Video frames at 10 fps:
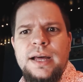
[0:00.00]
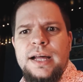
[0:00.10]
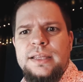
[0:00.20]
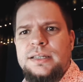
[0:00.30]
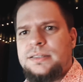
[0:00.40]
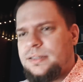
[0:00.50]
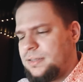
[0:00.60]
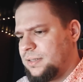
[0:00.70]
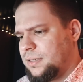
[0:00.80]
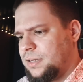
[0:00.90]
I think
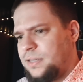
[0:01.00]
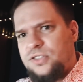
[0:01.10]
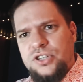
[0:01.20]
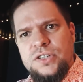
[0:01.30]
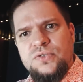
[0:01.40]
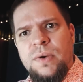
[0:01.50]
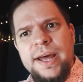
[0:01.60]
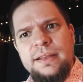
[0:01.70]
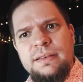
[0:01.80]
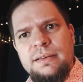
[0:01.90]
it's just
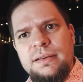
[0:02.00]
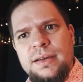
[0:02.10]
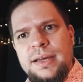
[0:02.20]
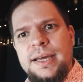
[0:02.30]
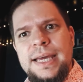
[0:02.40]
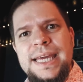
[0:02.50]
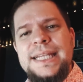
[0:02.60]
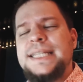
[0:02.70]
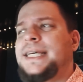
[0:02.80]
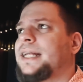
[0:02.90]
right.
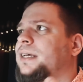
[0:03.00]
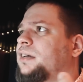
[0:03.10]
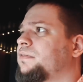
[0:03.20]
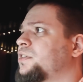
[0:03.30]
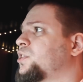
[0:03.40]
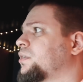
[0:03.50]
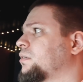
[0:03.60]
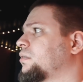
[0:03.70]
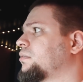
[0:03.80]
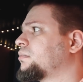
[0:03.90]
Intellivision.
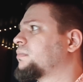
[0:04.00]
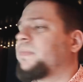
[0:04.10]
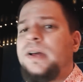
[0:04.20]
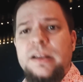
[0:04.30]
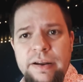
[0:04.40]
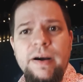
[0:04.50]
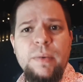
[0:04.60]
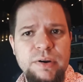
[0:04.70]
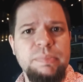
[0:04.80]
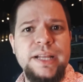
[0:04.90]
Now I
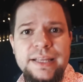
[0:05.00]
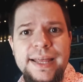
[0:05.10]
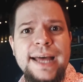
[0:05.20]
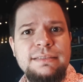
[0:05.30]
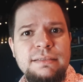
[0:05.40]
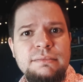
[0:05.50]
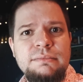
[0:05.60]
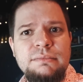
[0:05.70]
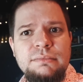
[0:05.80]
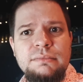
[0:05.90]
want to play that.
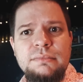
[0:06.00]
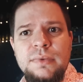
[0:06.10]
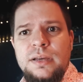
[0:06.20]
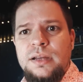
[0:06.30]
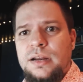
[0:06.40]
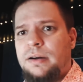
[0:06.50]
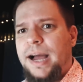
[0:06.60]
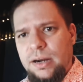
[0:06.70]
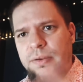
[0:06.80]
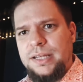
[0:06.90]
Now
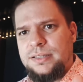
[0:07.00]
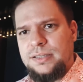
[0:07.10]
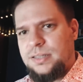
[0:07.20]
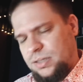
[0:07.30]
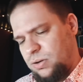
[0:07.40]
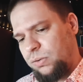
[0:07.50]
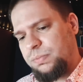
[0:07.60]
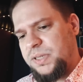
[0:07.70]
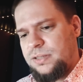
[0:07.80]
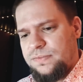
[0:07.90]
I know that it's an old
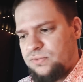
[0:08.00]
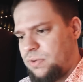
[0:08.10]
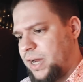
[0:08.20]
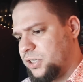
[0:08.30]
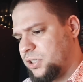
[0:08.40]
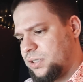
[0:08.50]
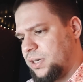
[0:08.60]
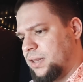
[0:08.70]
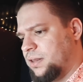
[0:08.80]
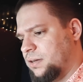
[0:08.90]
piece of trash
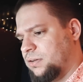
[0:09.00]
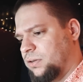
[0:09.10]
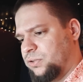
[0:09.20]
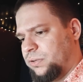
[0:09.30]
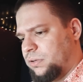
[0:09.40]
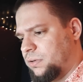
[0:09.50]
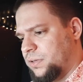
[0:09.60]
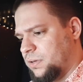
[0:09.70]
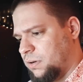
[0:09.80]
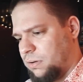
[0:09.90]
and the controllers
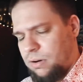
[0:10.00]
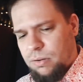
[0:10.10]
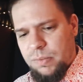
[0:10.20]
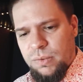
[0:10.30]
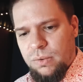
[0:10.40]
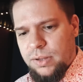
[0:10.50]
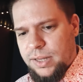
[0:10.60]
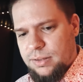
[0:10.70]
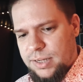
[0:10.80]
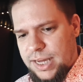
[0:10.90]
are horrible
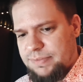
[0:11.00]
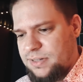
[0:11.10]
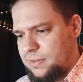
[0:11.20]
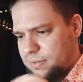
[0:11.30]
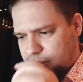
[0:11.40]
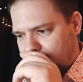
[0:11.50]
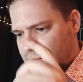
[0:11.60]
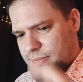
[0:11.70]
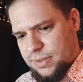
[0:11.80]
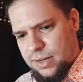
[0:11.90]
and the games are
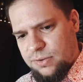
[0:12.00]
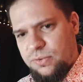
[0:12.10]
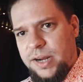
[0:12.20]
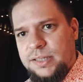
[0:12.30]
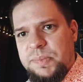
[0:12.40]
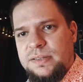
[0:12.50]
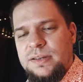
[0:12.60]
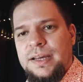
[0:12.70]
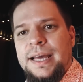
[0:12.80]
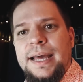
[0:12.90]
not great, but
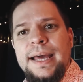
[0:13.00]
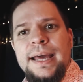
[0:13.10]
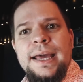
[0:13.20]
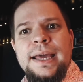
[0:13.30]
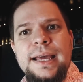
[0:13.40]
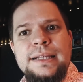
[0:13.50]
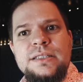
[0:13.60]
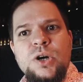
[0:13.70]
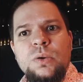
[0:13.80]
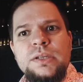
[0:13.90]
it's
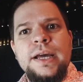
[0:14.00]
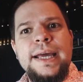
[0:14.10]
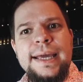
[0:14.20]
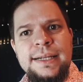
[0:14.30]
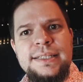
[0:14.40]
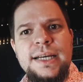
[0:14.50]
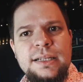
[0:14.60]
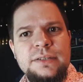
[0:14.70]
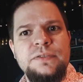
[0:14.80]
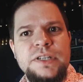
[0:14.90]
called
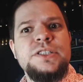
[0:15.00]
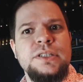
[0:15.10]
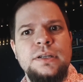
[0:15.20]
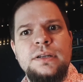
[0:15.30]
Intellivision.